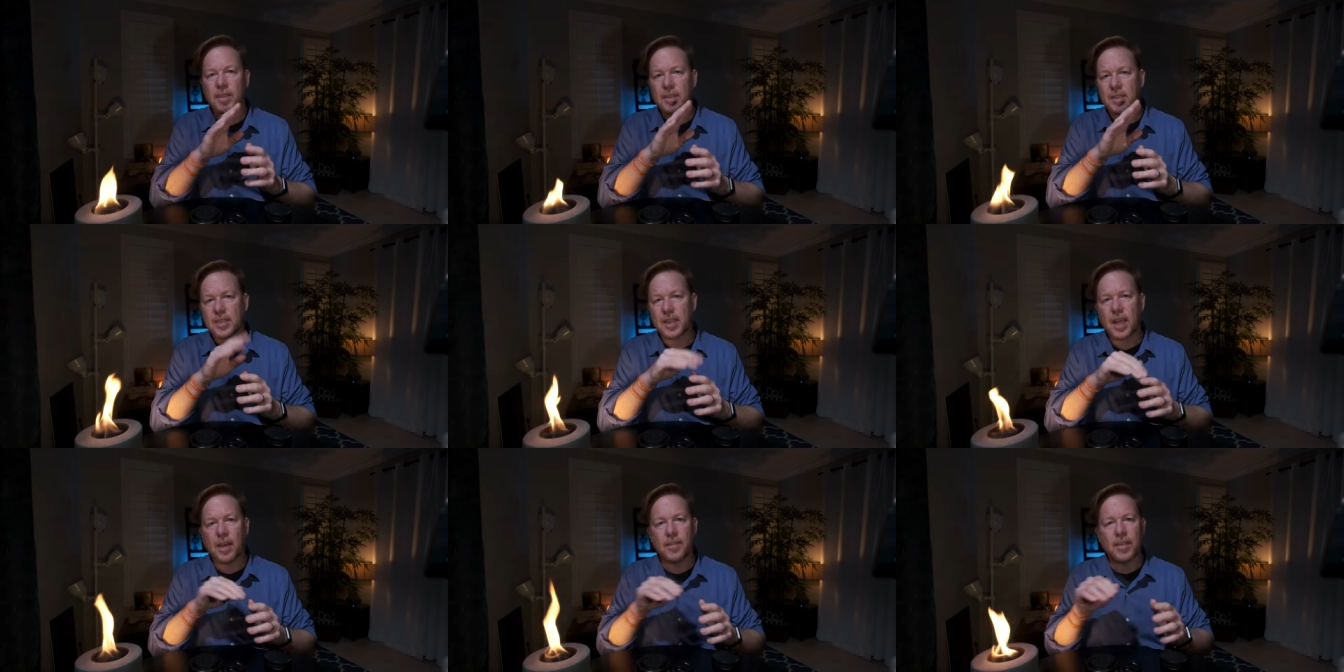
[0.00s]

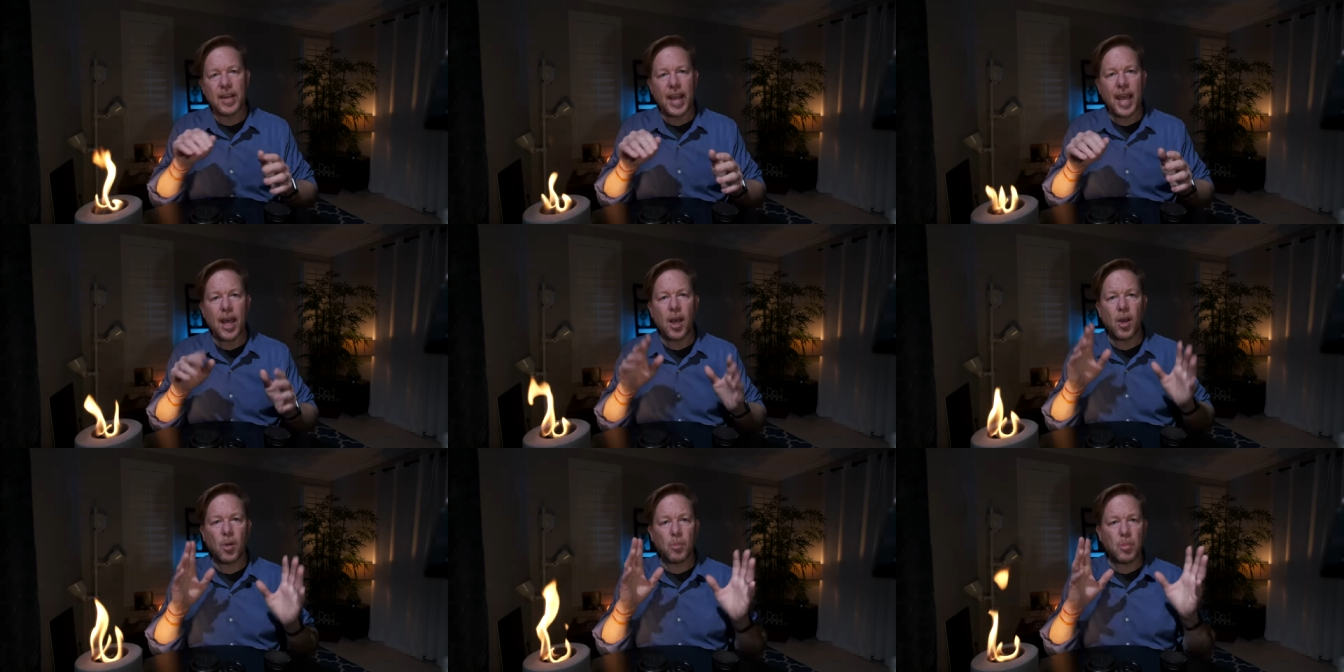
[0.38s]
It's kind of
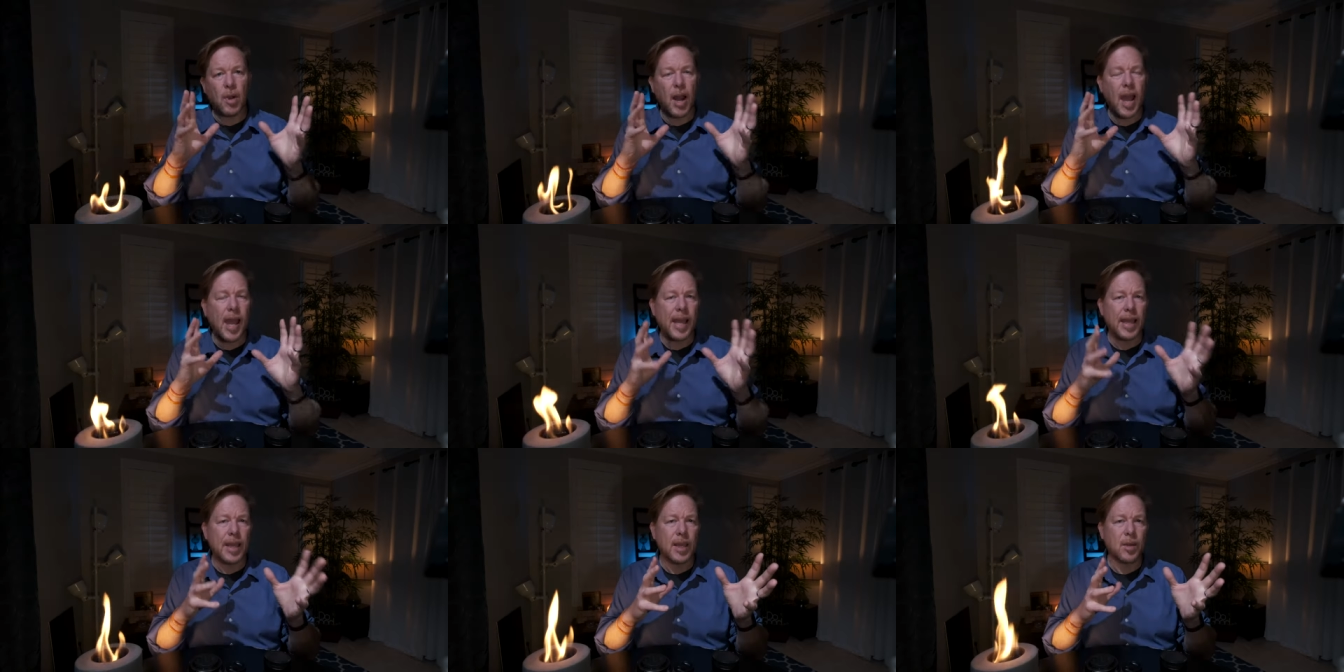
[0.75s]
an L
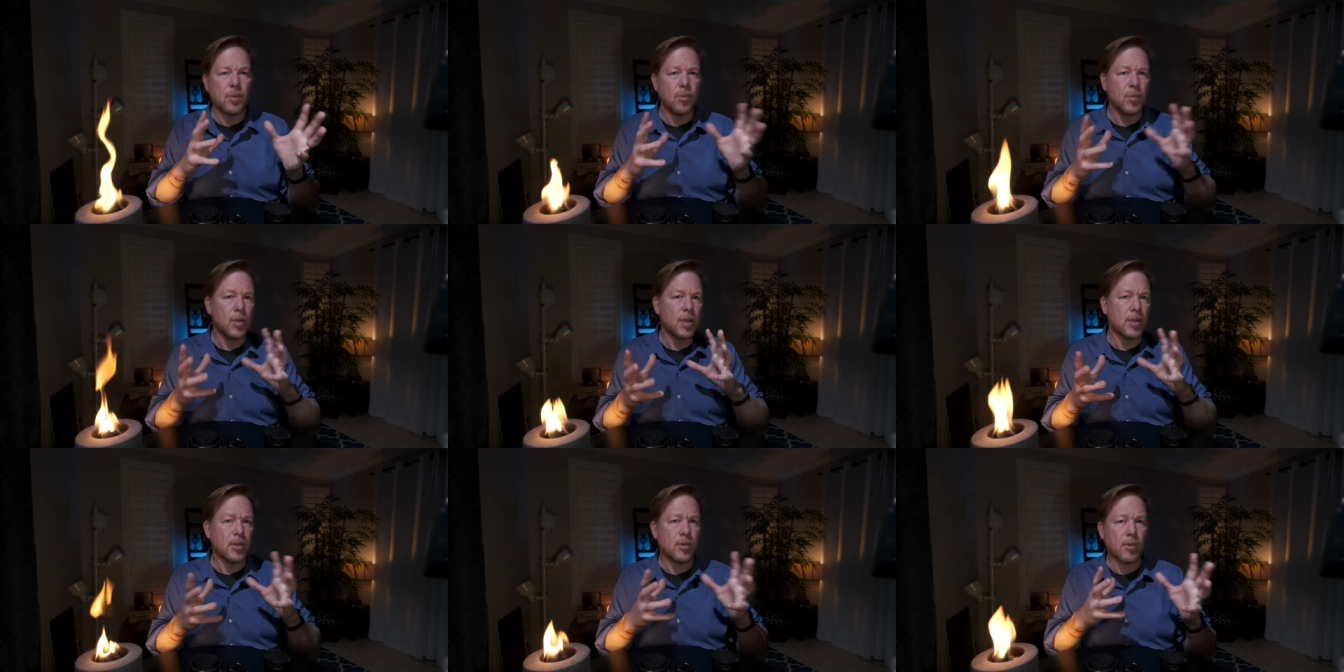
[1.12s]
bracket
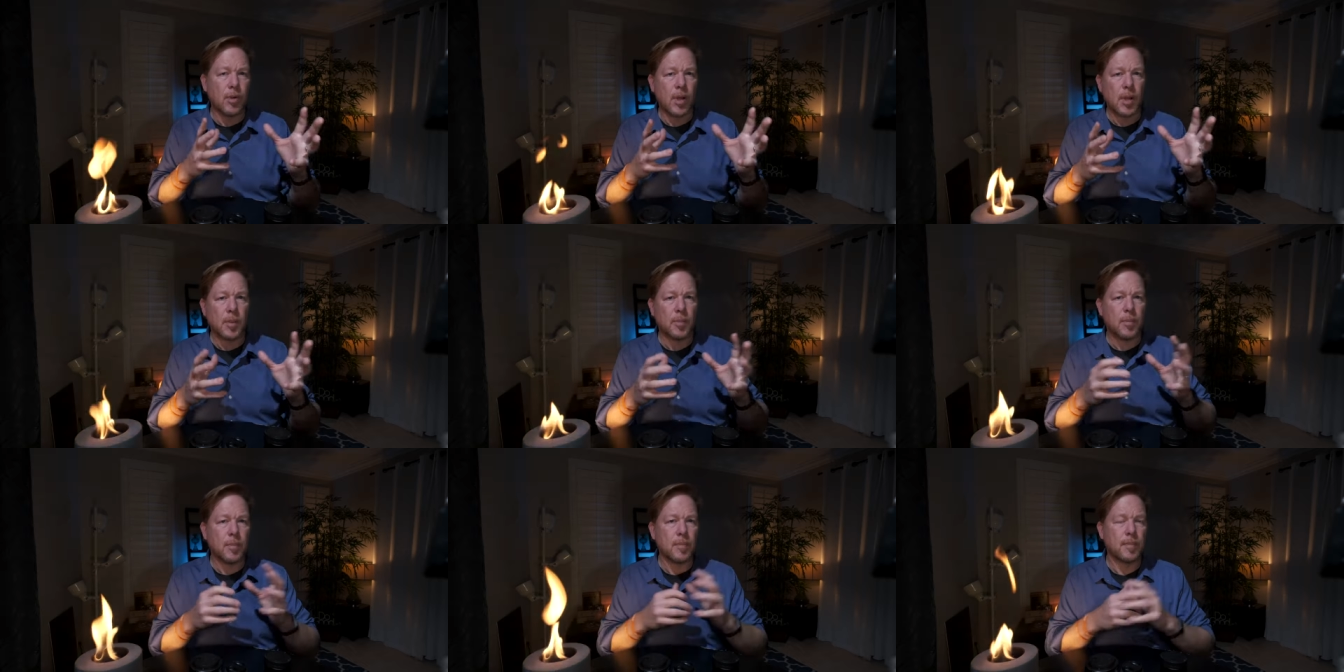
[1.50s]
wood
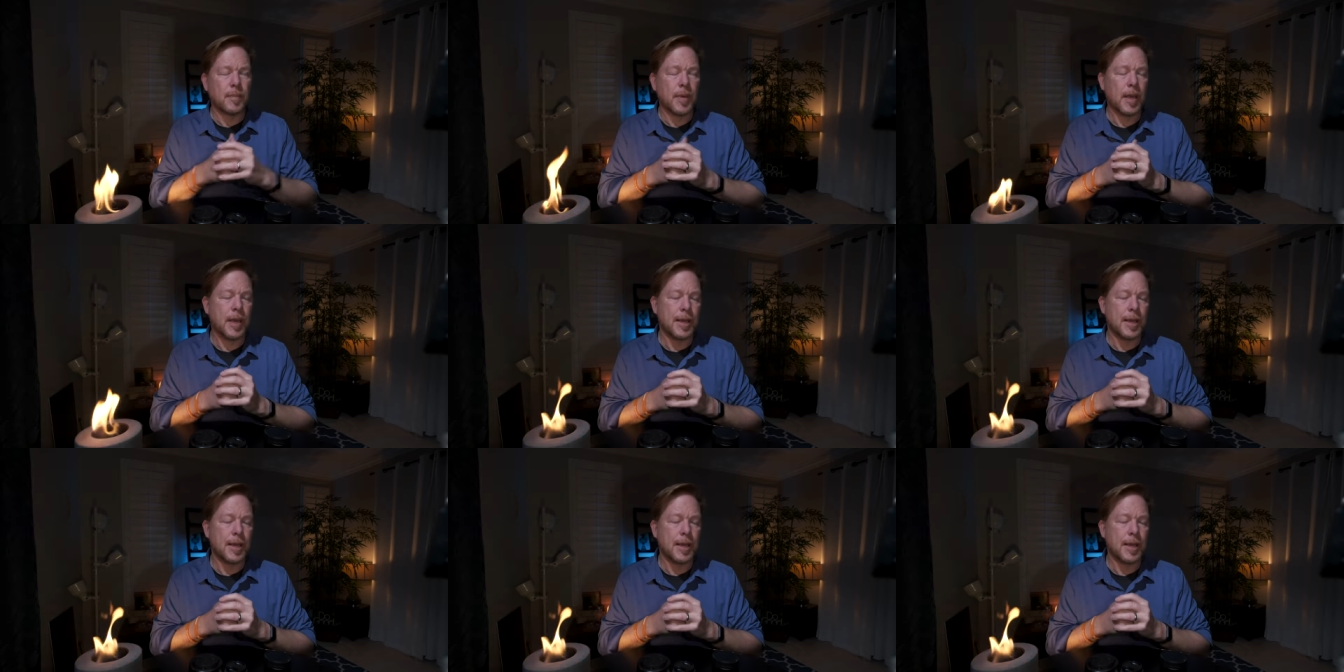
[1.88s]
grip.